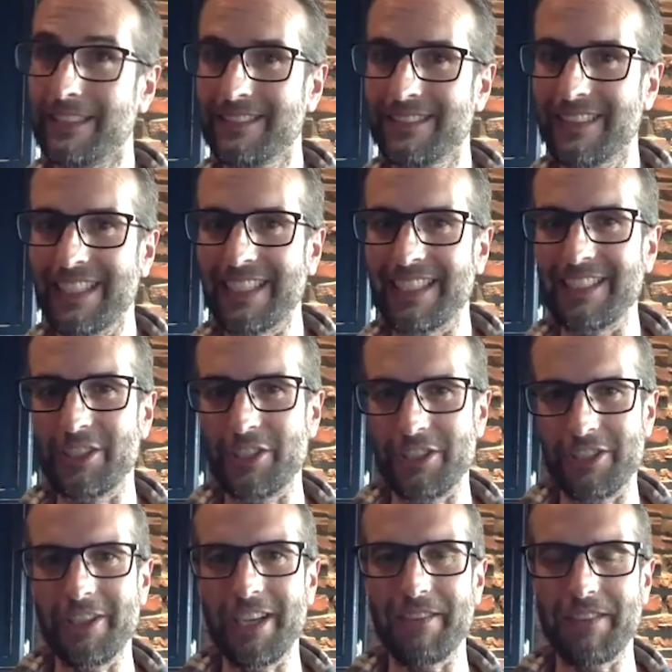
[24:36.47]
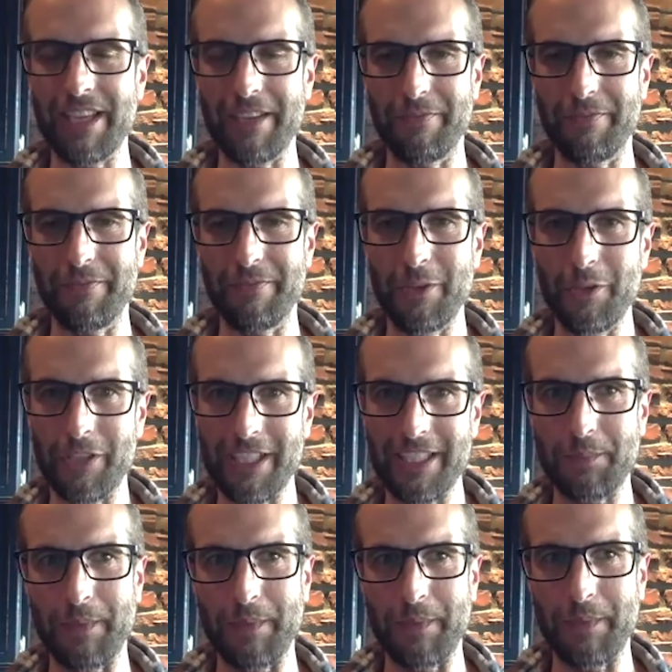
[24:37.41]
Like it's just mm. you have mm. that focus, but
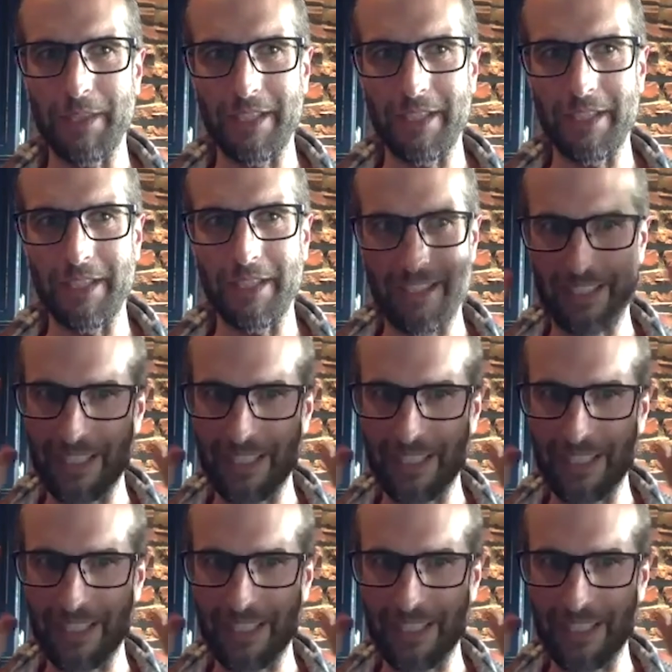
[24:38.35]
it's just like a